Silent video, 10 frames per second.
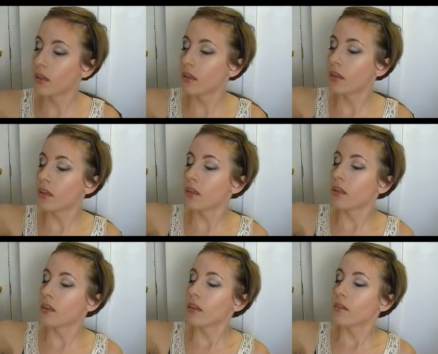
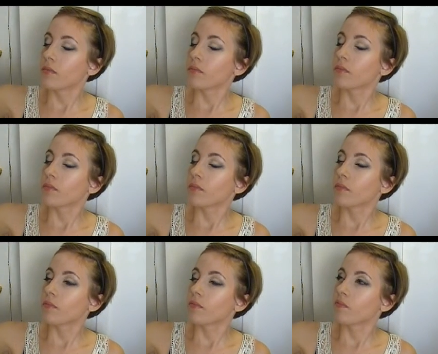
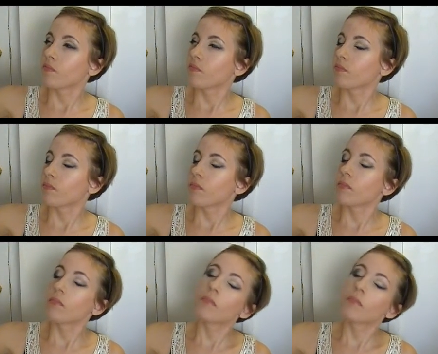No one is speaking in this clip.